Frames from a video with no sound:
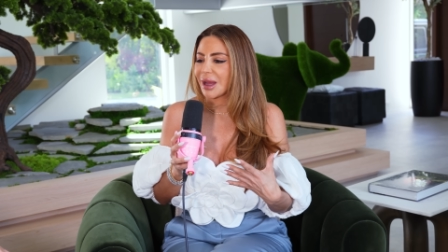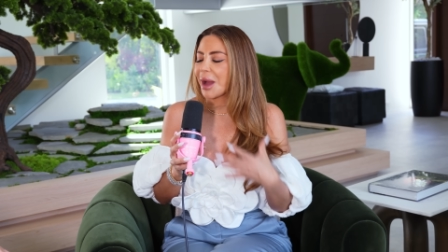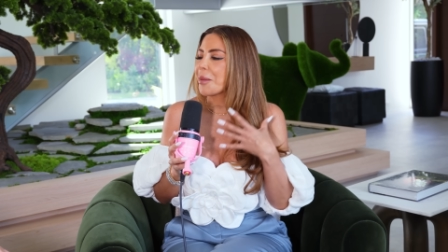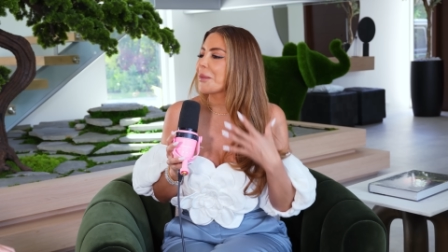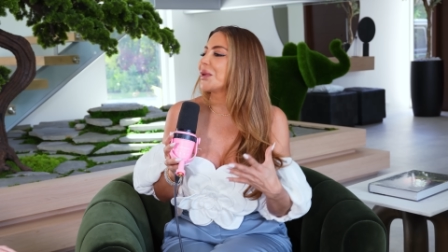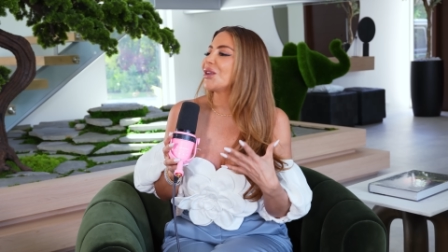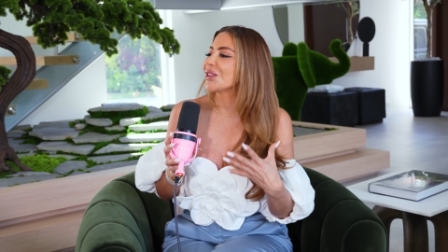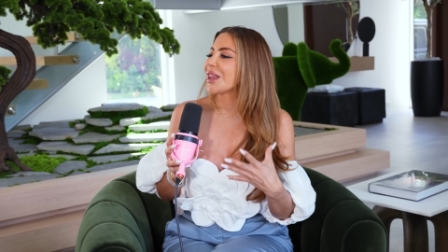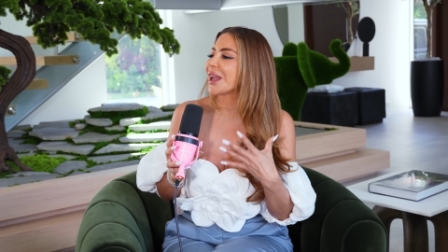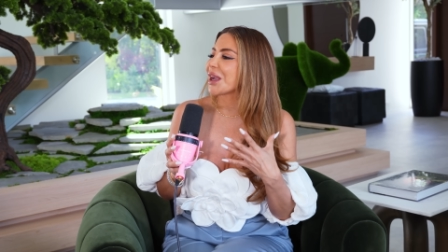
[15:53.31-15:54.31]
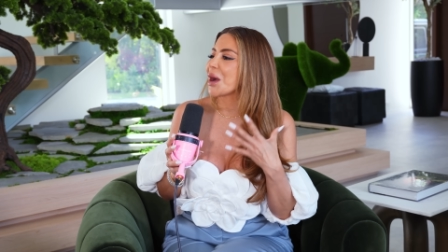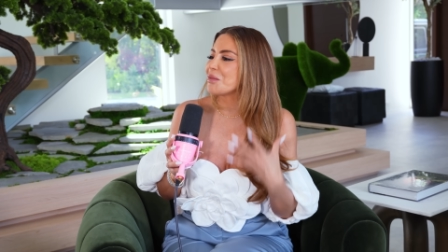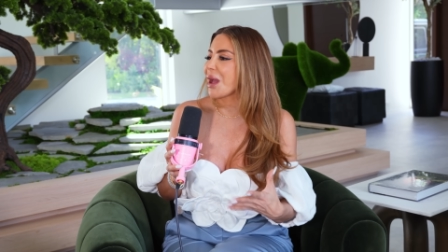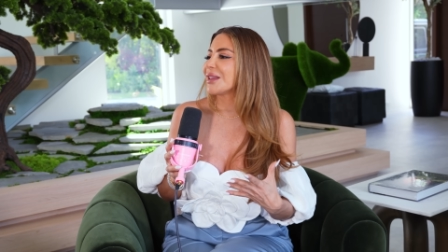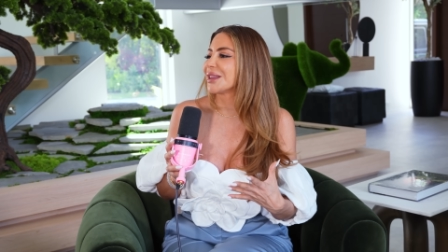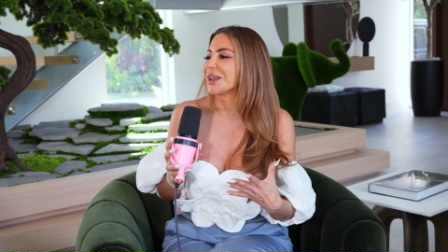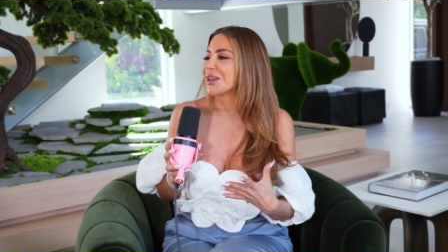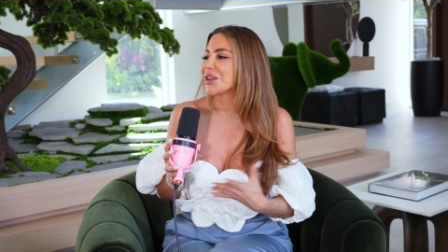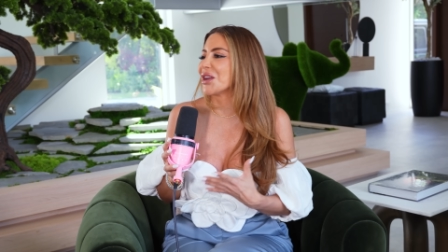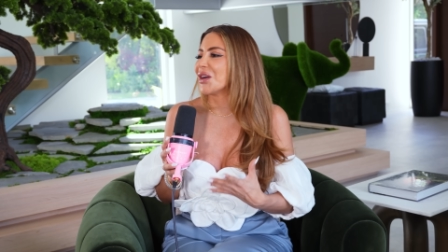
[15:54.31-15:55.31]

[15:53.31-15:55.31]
I'm built like a Bentley,